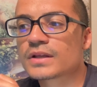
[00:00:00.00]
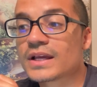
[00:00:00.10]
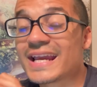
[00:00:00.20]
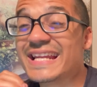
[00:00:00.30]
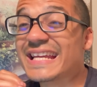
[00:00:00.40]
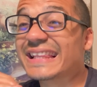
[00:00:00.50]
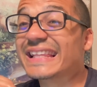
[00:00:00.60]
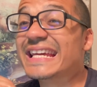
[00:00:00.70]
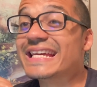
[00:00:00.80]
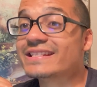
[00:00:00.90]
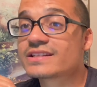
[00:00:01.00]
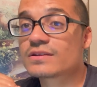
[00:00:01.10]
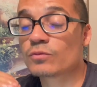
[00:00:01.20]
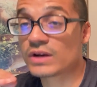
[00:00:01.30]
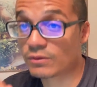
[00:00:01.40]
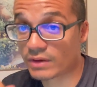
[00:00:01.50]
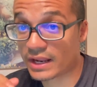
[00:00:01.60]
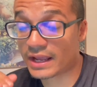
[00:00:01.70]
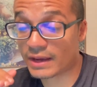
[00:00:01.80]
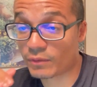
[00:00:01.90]
elite,
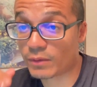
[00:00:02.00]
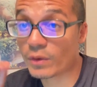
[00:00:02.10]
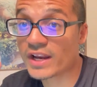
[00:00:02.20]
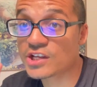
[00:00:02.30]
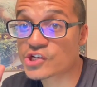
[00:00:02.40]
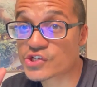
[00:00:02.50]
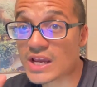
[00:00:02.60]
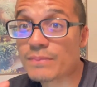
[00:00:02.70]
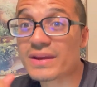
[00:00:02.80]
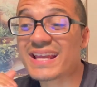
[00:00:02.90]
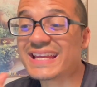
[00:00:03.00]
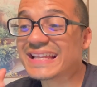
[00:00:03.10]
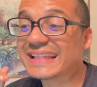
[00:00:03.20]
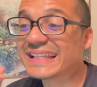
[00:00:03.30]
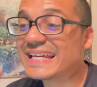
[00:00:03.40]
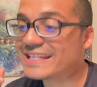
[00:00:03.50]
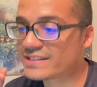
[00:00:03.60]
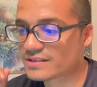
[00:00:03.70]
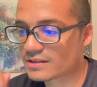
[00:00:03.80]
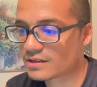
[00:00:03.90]
when in shape, an elite